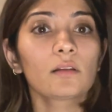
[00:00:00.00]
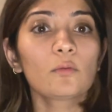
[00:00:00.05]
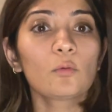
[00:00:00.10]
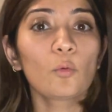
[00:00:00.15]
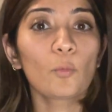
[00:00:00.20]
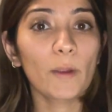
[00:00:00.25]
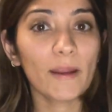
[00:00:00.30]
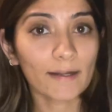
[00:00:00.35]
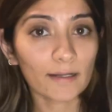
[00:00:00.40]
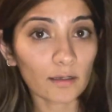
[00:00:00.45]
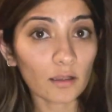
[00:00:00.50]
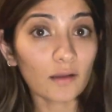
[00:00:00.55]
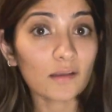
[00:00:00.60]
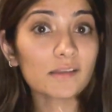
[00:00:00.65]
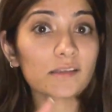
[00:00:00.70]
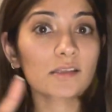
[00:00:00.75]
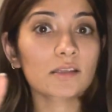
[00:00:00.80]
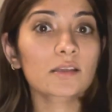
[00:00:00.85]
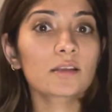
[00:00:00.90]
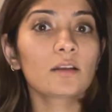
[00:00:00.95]
weight
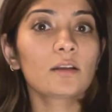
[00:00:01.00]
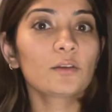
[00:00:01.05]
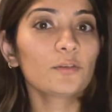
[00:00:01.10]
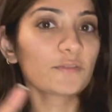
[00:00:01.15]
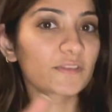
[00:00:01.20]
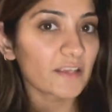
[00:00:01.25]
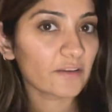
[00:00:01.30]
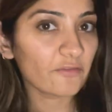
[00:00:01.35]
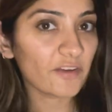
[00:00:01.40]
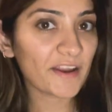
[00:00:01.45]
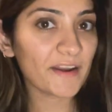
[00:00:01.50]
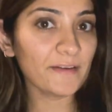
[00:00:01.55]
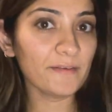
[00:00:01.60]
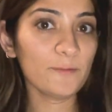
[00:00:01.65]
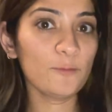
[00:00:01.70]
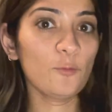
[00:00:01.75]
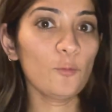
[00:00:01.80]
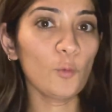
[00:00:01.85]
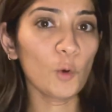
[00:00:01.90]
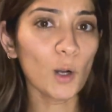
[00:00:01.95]
loss, losing weight,
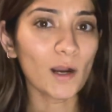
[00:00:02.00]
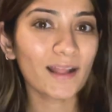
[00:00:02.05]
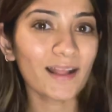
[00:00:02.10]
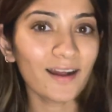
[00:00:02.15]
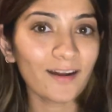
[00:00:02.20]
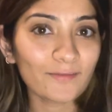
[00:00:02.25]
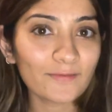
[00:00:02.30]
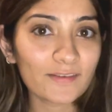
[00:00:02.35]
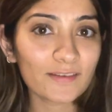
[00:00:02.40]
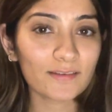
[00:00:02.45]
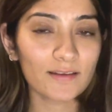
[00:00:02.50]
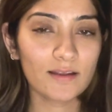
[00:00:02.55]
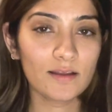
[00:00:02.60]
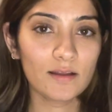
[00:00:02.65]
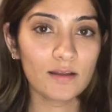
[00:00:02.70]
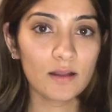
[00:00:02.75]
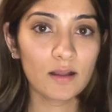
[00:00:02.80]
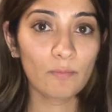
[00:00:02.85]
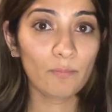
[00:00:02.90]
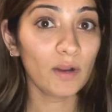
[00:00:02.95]
workouts,
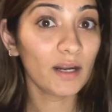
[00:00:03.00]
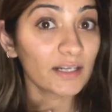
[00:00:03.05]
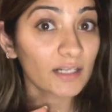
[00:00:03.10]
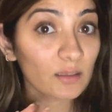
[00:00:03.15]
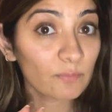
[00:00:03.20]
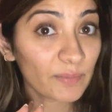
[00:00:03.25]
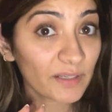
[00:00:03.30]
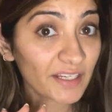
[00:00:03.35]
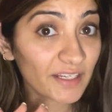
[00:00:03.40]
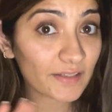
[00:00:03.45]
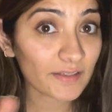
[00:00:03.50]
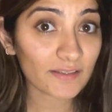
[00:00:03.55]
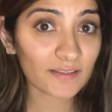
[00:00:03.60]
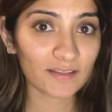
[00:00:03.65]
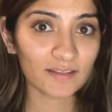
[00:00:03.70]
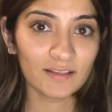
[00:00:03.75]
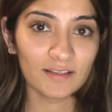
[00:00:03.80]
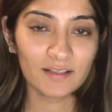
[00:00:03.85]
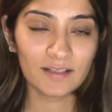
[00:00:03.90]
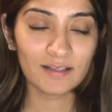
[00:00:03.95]
mental peace,
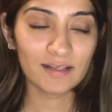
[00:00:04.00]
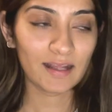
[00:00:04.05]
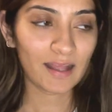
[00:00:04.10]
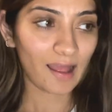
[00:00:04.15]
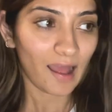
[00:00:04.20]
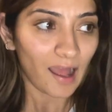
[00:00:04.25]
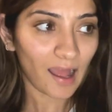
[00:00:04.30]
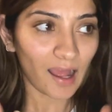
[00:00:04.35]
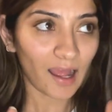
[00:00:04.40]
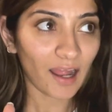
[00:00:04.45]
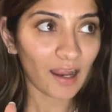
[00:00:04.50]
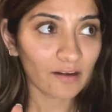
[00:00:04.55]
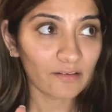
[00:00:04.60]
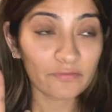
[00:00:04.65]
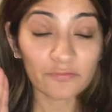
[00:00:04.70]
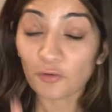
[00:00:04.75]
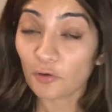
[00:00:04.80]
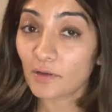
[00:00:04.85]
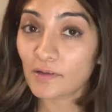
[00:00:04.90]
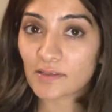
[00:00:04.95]
and
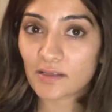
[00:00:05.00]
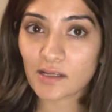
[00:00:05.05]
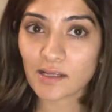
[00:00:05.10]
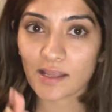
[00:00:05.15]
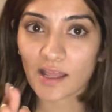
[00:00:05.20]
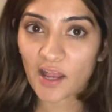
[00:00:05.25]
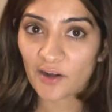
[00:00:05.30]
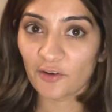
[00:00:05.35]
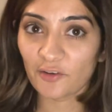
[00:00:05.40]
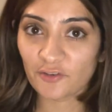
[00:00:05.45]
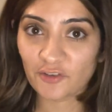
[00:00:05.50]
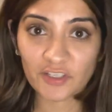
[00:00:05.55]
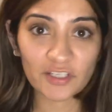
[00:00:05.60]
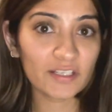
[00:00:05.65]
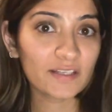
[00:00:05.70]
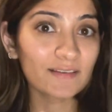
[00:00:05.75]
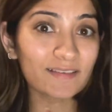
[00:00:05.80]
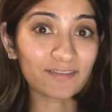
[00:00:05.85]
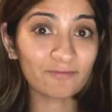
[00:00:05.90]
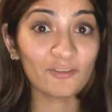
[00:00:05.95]
focusing energy
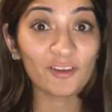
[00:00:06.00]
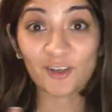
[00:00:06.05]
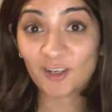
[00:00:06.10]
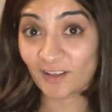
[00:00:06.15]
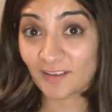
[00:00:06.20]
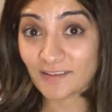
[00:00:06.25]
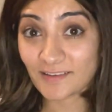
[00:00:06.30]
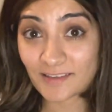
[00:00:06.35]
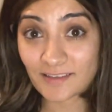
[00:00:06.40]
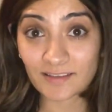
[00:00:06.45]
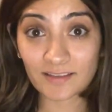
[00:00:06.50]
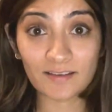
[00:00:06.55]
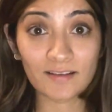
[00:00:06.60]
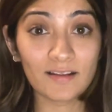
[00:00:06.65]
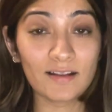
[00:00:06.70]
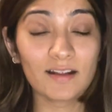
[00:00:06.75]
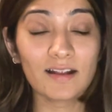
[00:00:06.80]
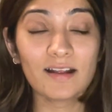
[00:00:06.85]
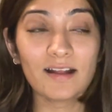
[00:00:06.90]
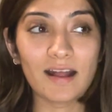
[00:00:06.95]
somewhere else
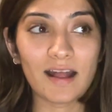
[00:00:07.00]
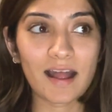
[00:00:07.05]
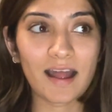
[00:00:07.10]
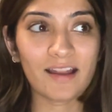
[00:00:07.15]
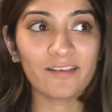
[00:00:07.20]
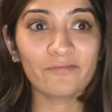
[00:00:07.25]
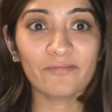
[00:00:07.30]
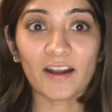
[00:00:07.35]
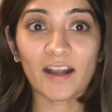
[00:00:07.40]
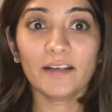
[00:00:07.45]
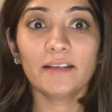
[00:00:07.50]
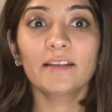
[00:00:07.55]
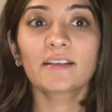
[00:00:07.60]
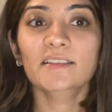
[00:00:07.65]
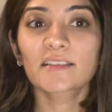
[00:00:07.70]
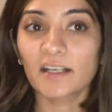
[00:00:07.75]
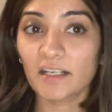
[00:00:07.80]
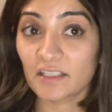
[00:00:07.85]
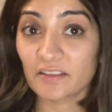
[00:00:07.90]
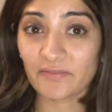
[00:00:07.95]
and finding
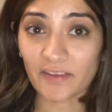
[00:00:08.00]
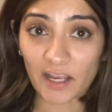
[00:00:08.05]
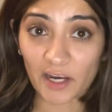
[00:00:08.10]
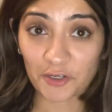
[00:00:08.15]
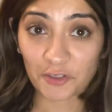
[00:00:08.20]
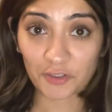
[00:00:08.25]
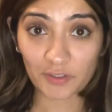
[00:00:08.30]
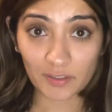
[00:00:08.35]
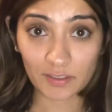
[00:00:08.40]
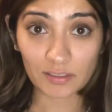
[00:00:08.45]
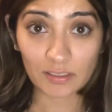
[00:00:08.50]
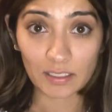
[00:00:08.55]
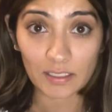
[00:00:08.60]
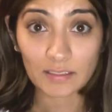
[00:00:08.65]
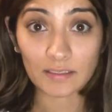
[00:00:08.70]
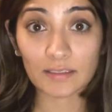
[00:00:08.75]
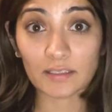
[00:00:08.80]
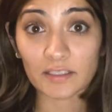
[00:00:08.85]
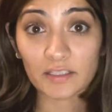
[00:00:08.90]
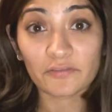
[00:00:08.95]
satisfaction
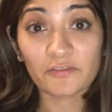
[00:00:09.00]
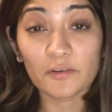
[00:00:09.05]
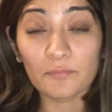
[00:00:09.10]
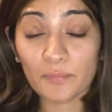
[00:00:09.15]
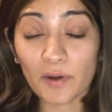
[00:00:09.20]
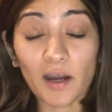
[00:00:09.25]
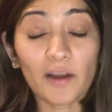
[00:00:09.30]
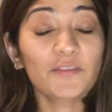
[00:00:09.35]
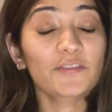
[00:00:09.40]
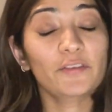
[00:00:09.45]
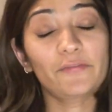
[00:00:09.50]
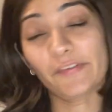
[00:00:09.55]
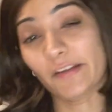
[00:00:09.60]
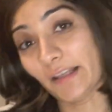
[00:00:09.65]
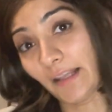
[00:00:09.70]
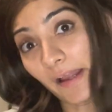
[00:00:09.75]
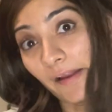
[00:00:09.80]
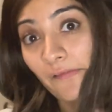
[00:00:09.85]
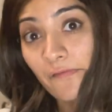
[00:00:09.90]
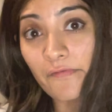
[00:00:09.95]
in different parts of your
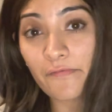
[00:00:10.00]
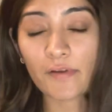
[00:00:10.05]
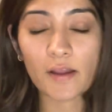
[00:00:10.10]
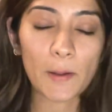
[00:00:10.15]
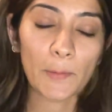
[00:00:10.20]
life.